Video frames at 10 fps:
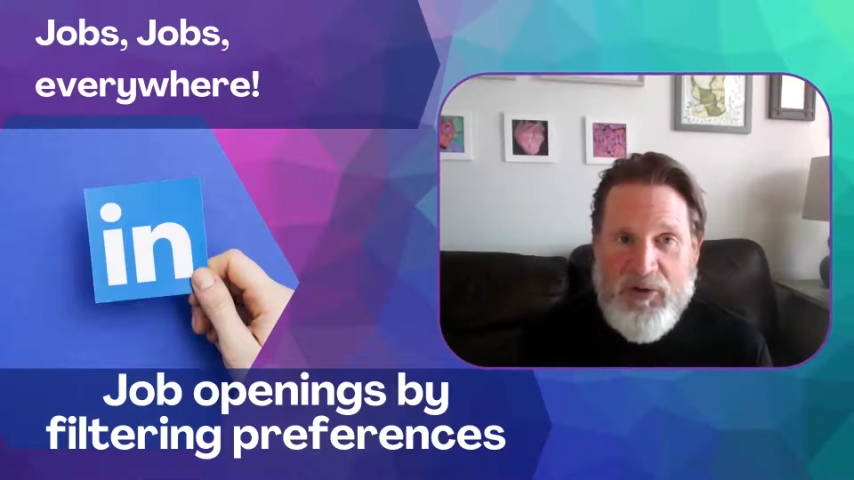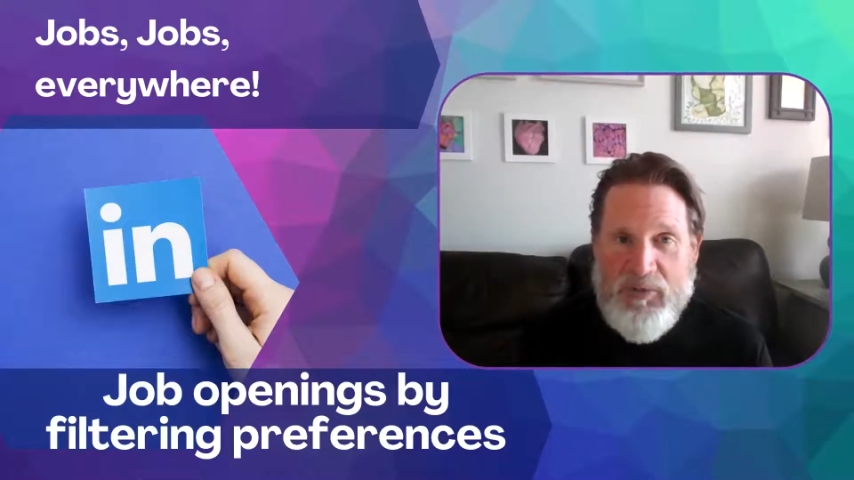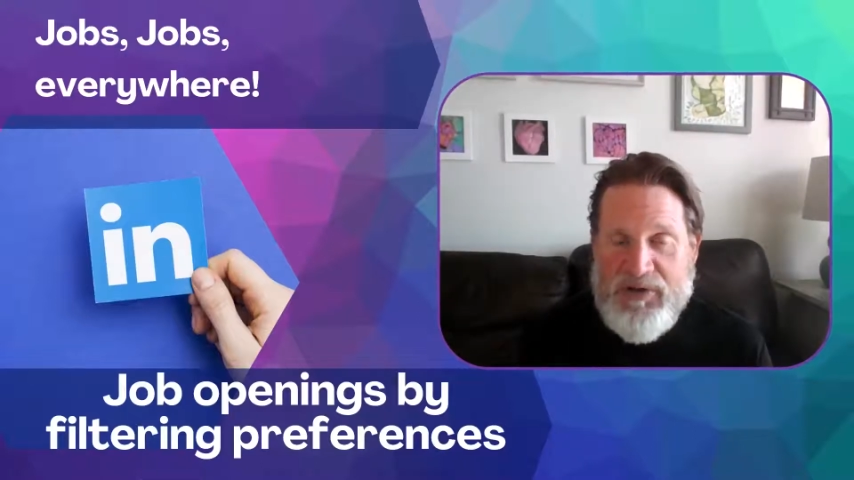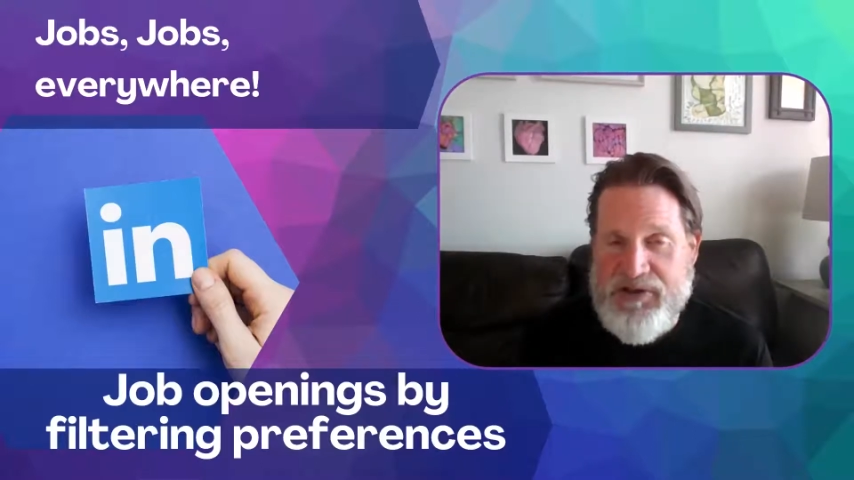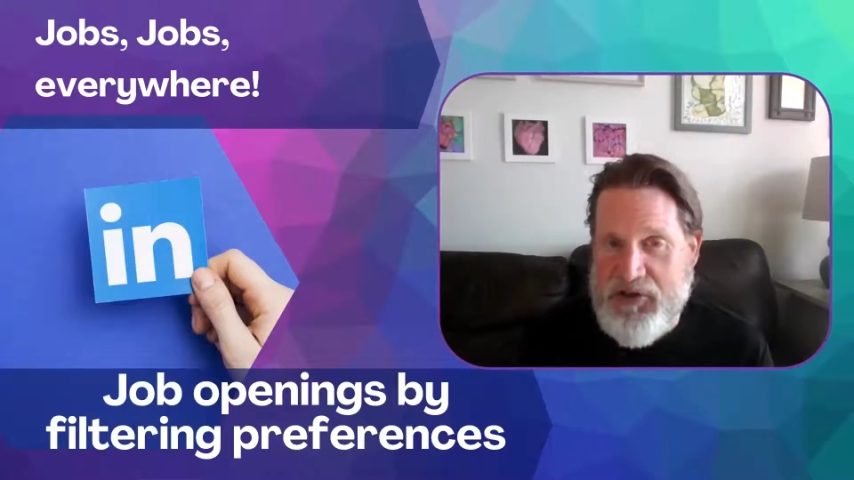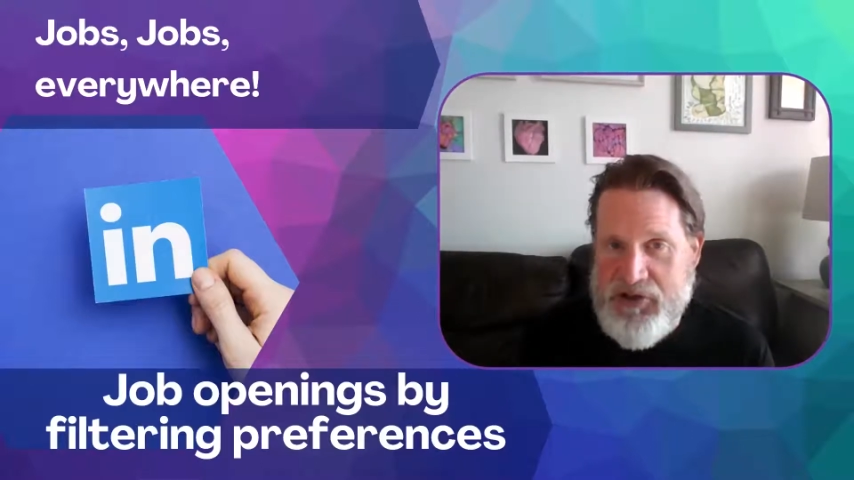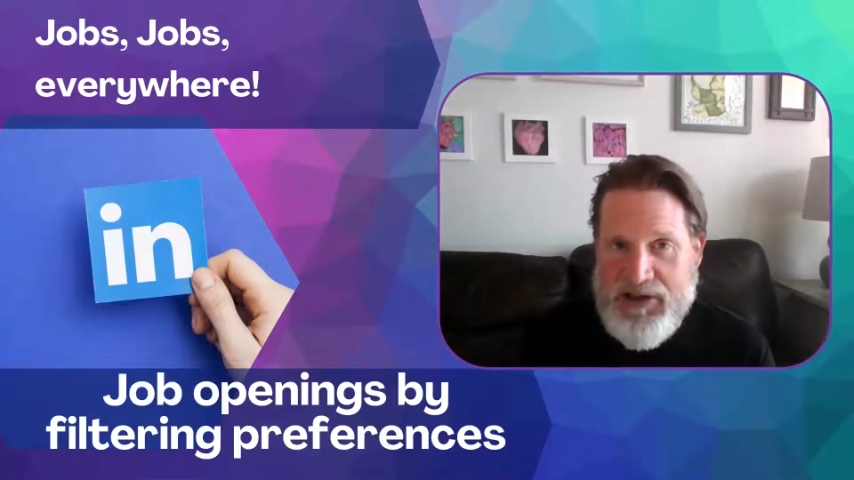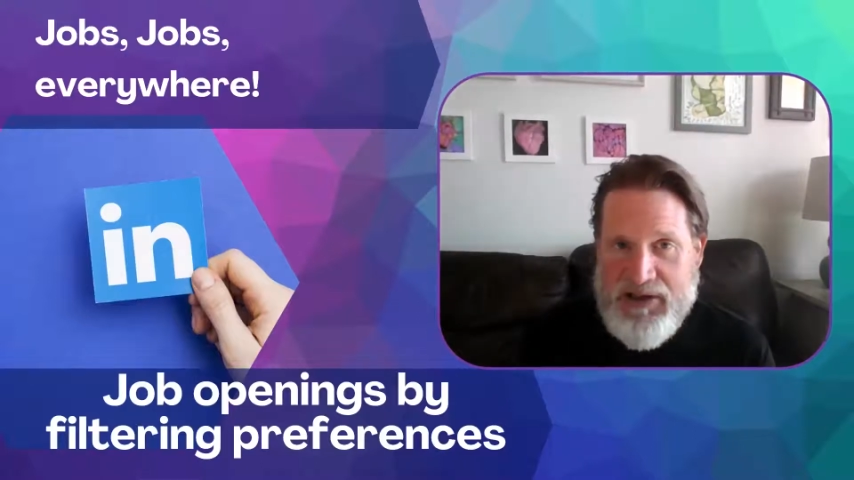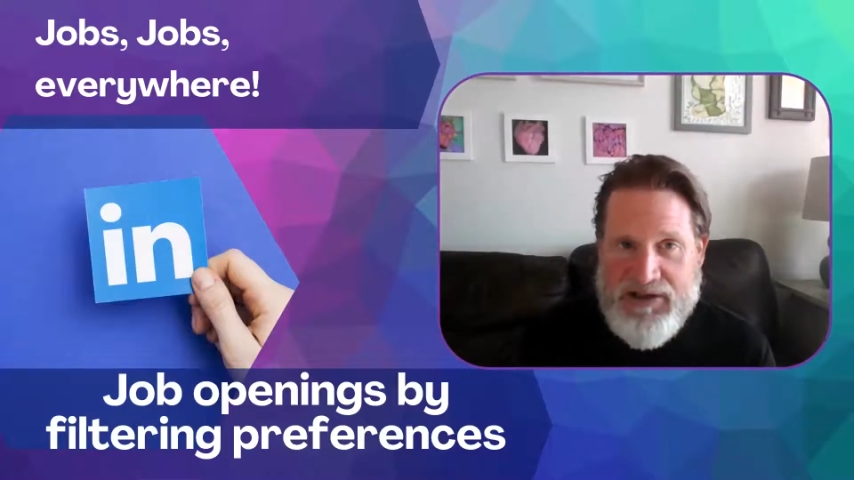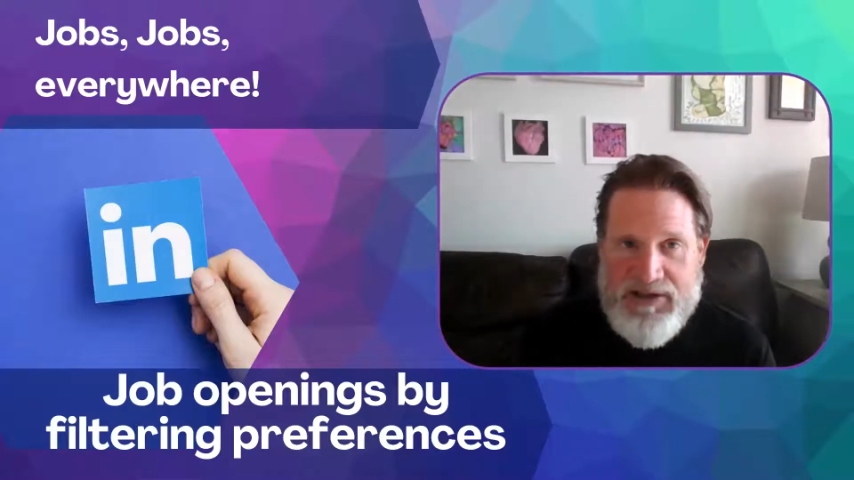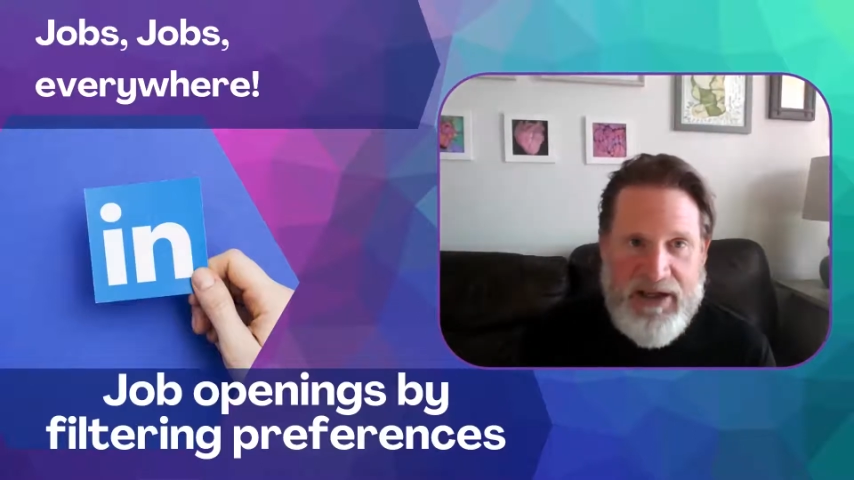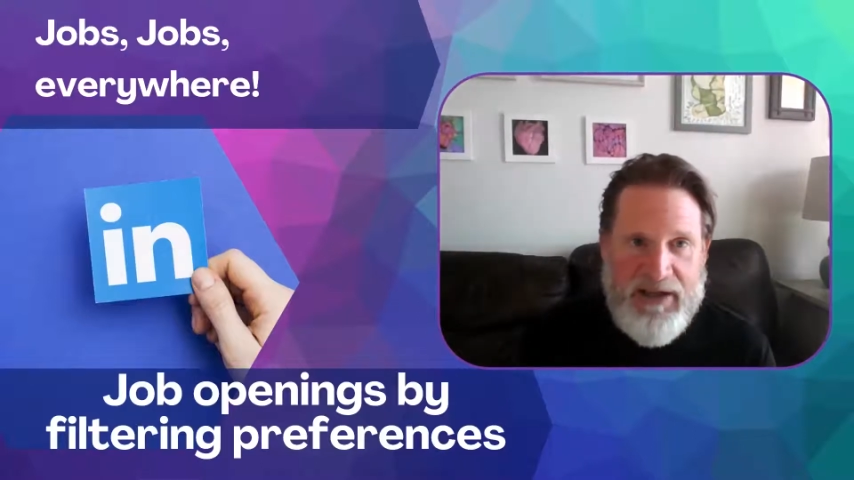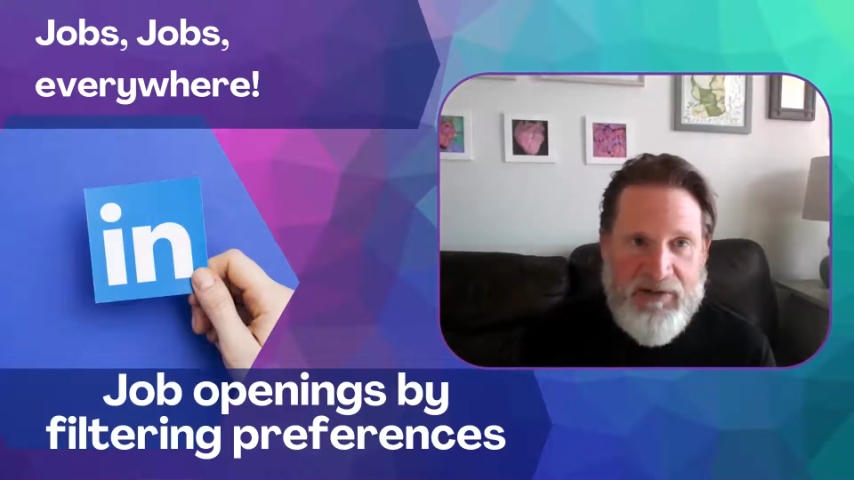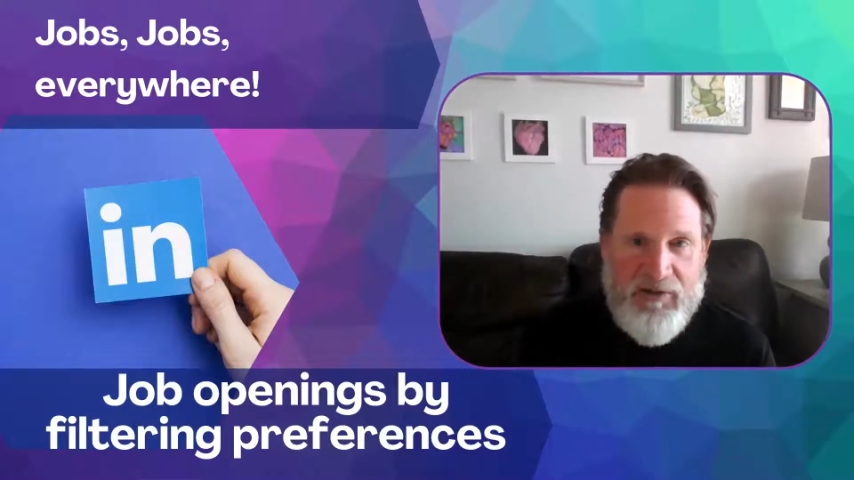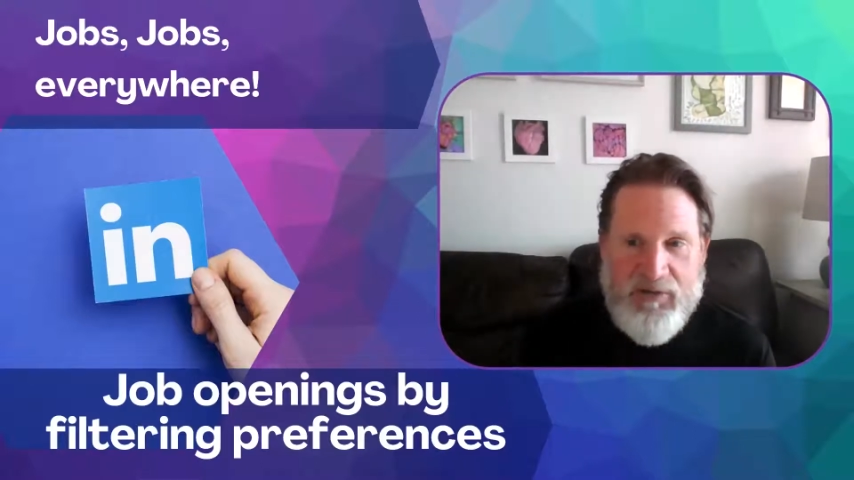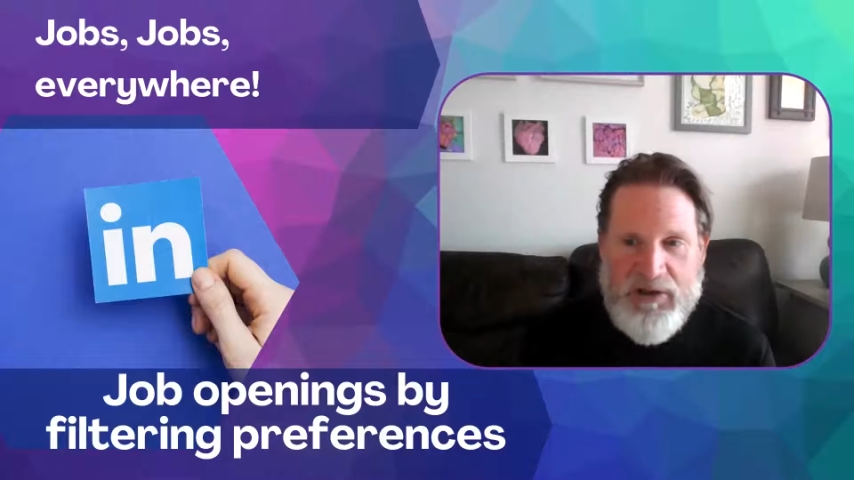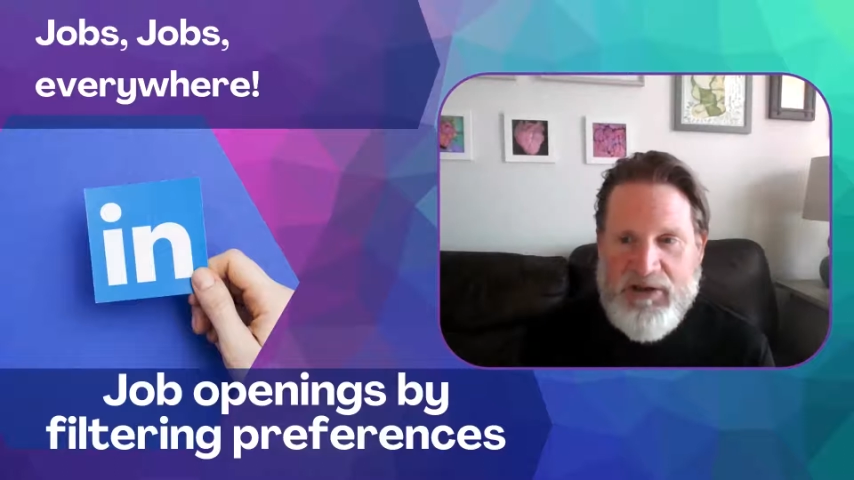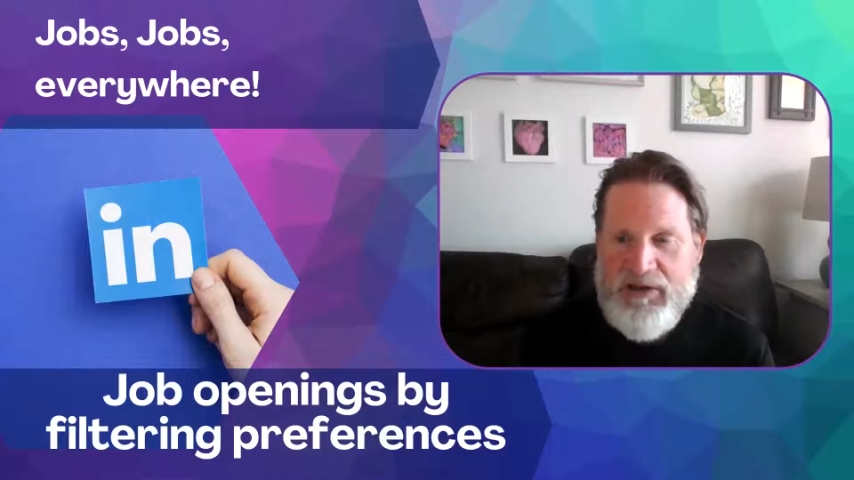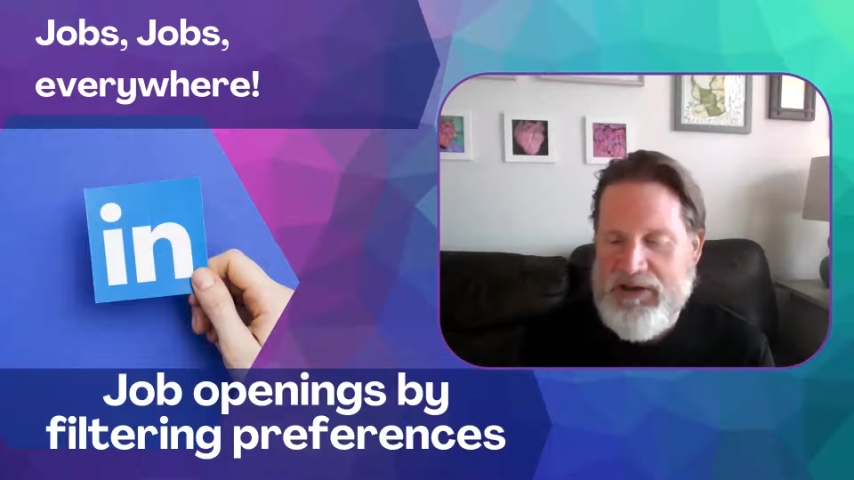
new positions and they're doing,